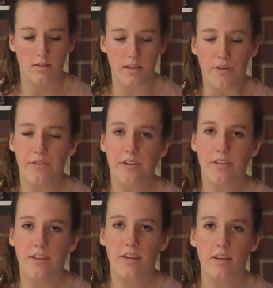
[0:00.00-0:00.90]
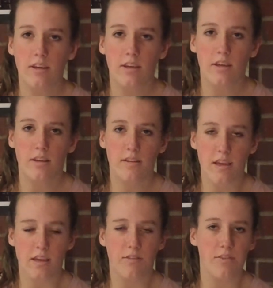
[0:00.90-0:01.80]
Definitely
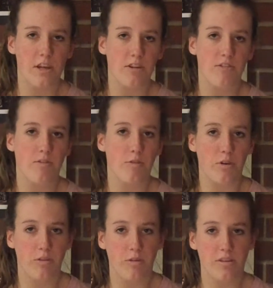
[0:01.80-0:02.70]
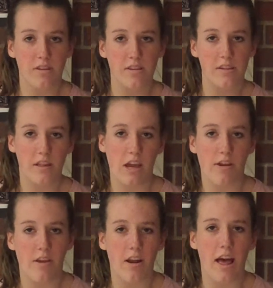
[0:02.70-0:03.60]
take advantage of the resources. They
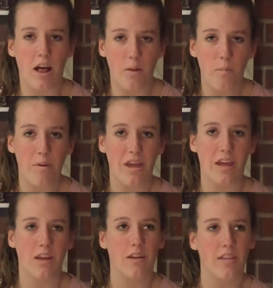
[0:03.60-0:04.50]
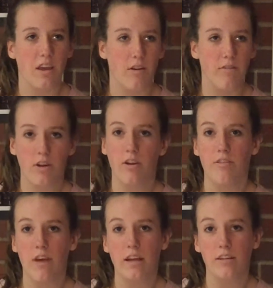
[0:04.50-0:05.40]
are there to help, and they are very
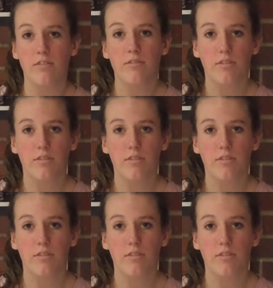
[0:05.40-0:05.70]
effective.